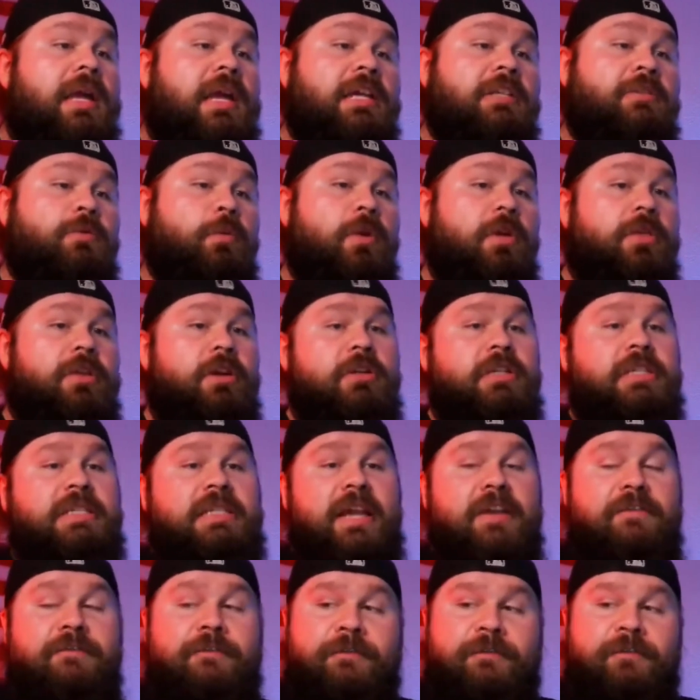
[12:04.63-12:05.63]
is where there is
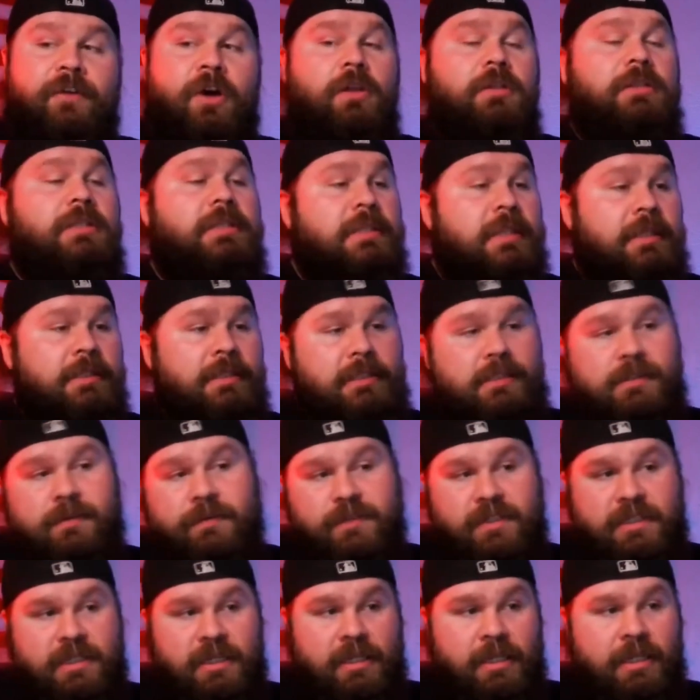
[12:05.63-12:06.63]
a false sense of
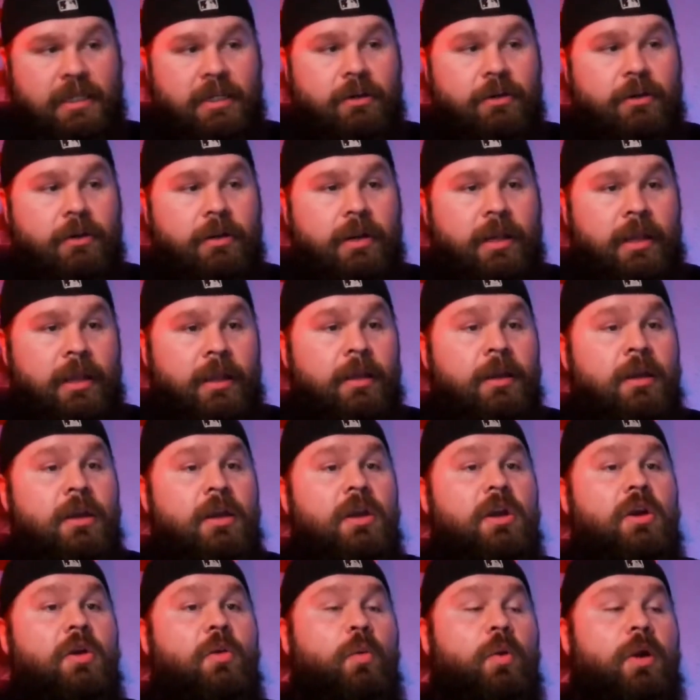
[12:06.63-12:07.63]
security
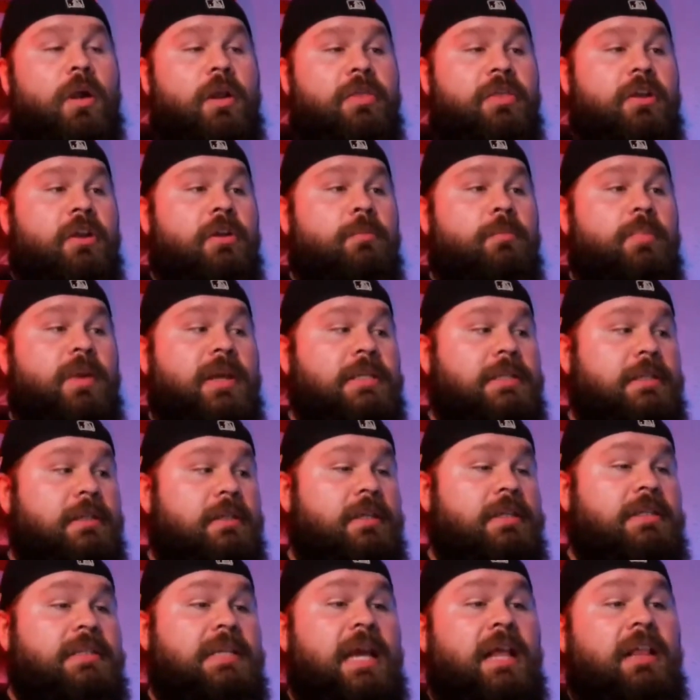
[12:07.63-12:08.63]
where they're
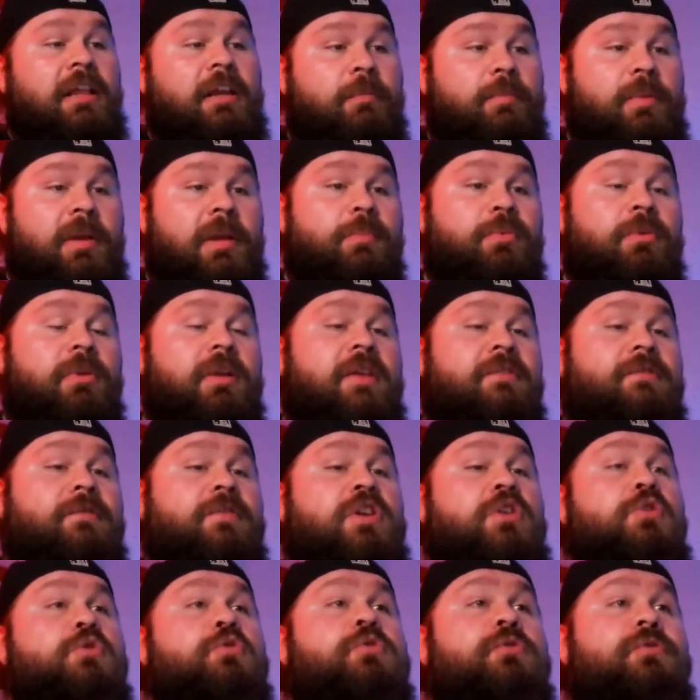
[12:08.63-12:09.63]
basically telling people if
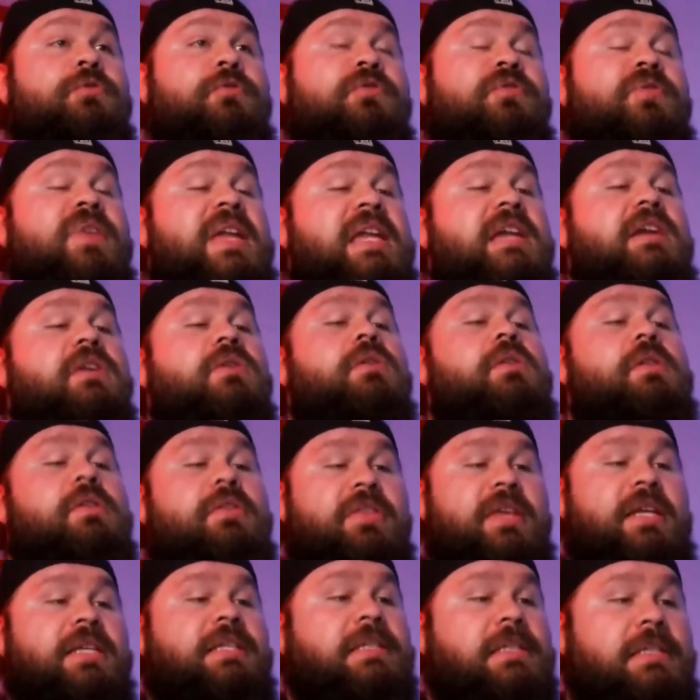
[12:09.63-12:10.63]
you feel
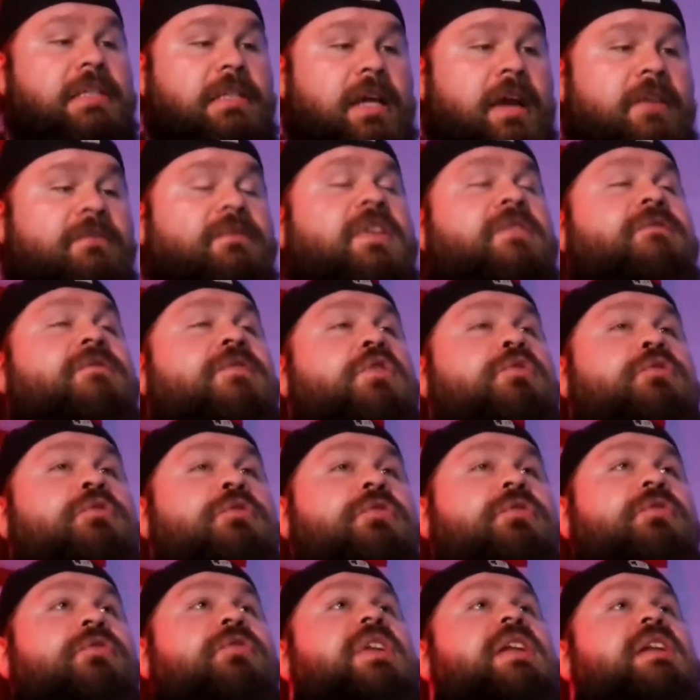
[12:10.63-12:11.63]
this stuff, if you
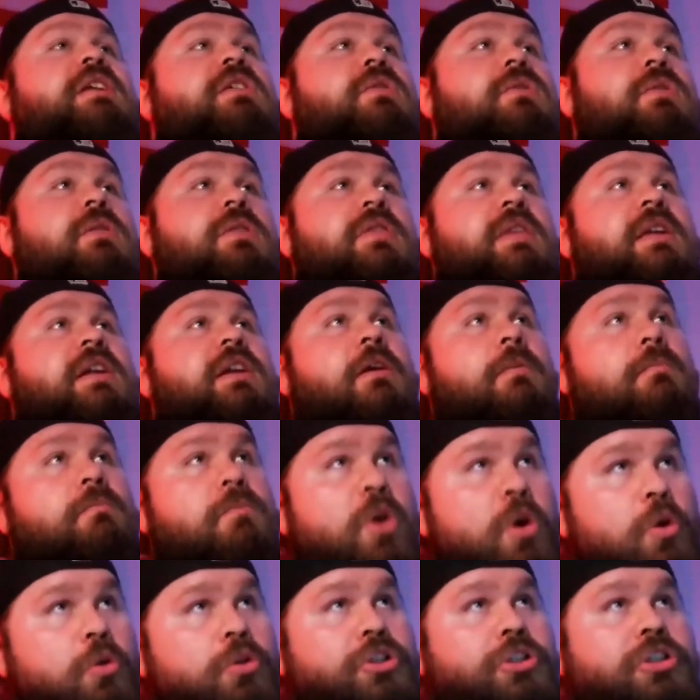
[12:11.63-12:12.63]
feel the
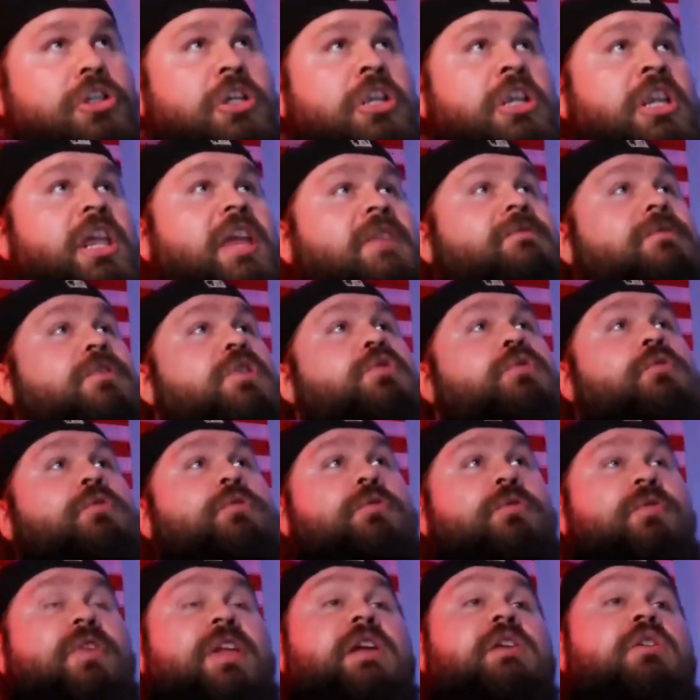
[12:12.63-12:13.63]
emotion, if you
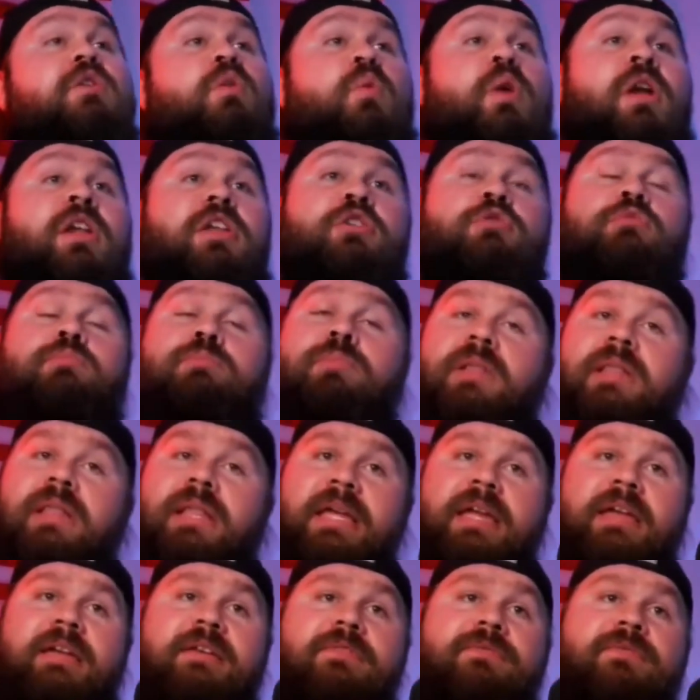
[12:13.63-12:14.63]
feel what you
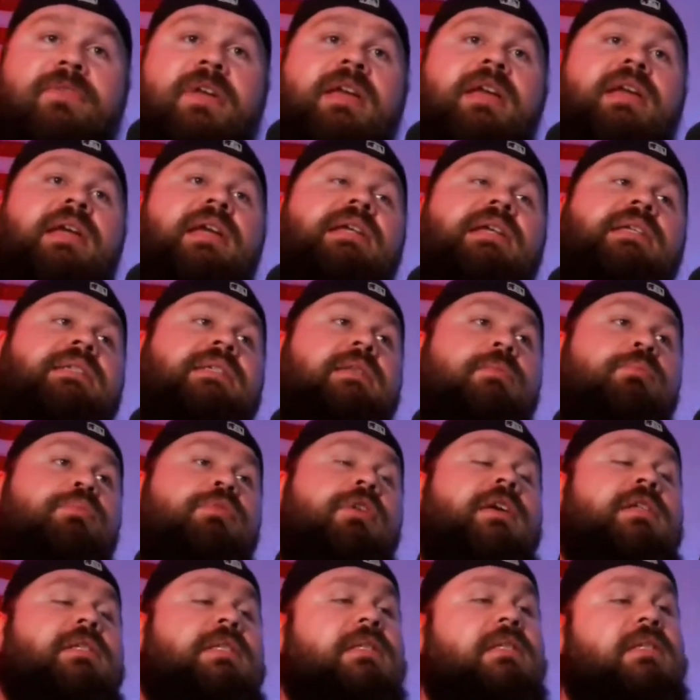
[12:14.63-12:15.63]
believe is the
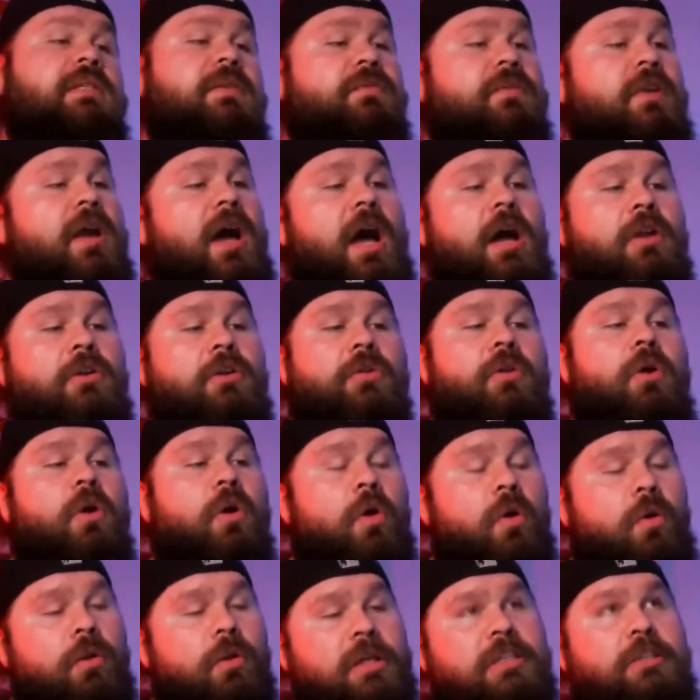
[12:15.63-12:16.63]
presence of God or the
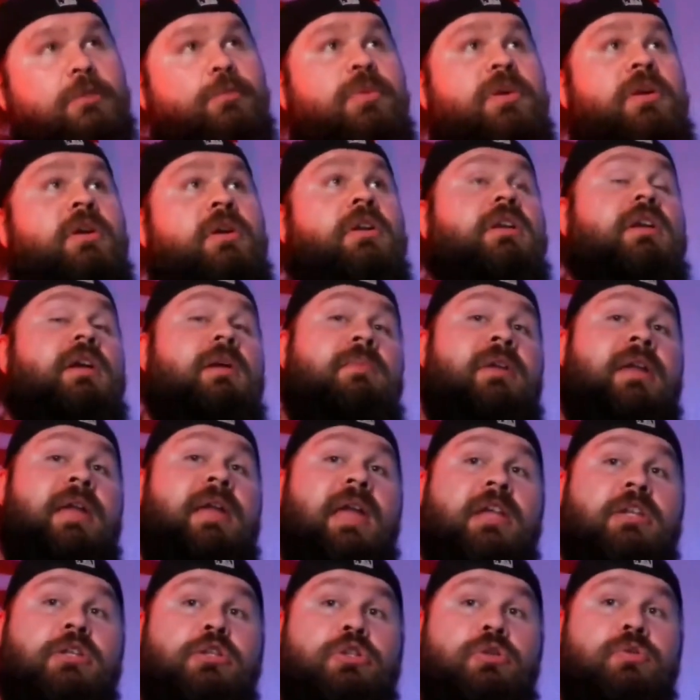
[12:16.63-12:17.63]
Holy Spirit coming
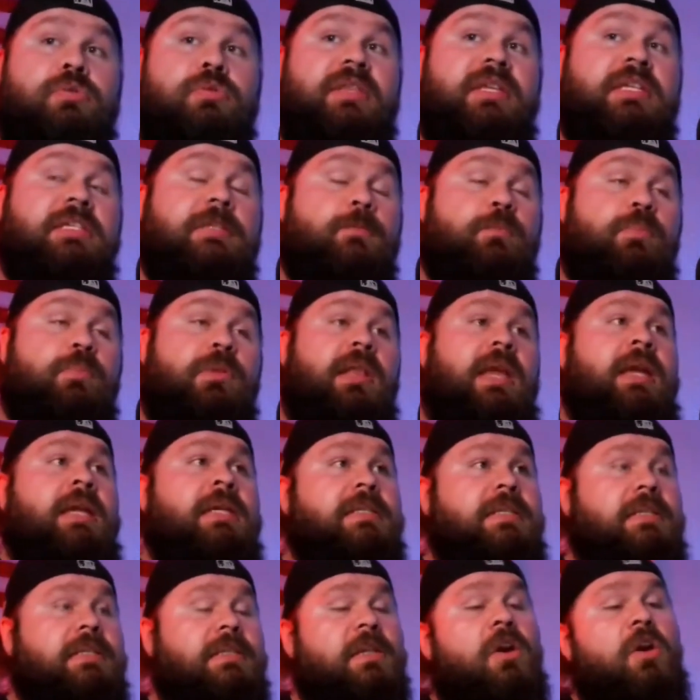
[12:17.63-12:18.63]
into this
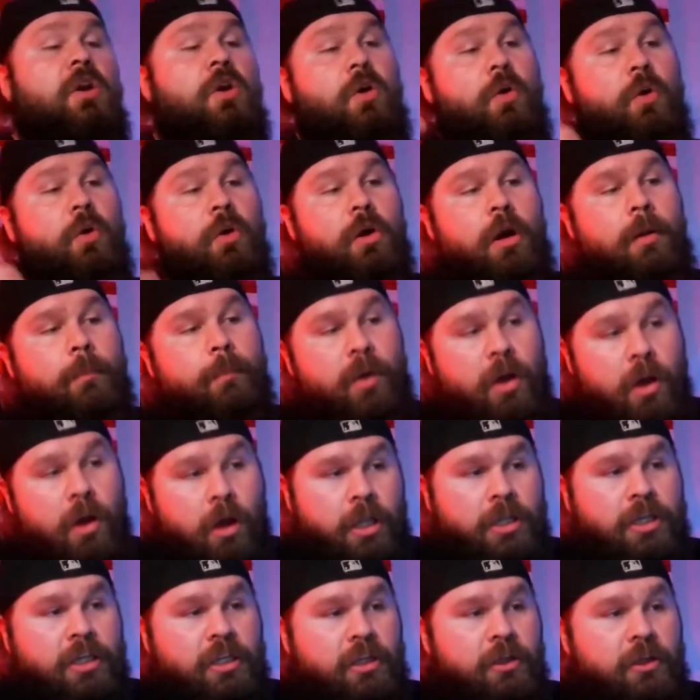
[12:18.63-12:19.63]
place or
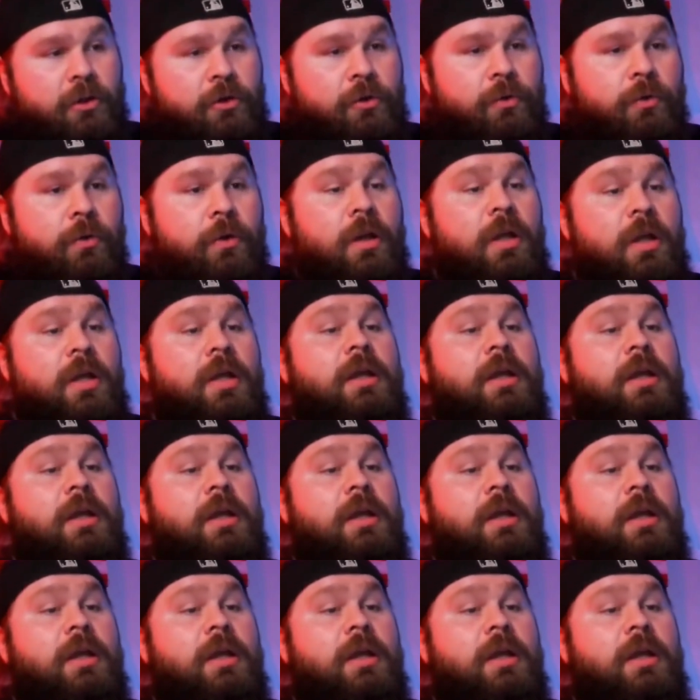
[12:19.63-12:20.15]
upon you,